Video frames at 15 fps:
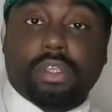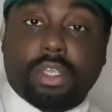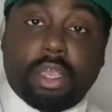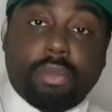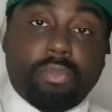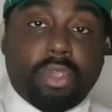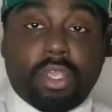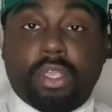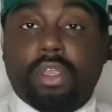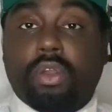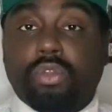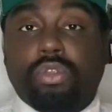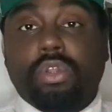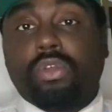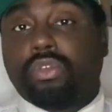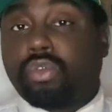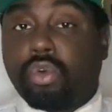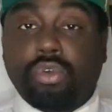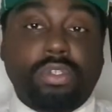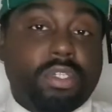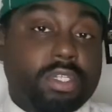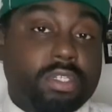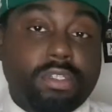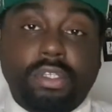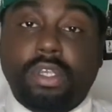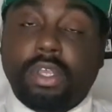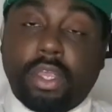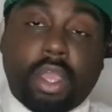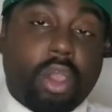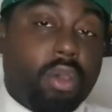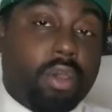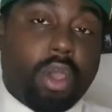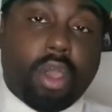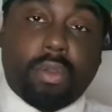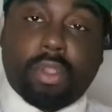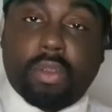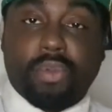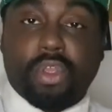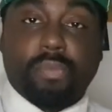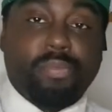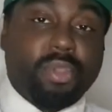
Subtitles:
get me, go to those courses, career and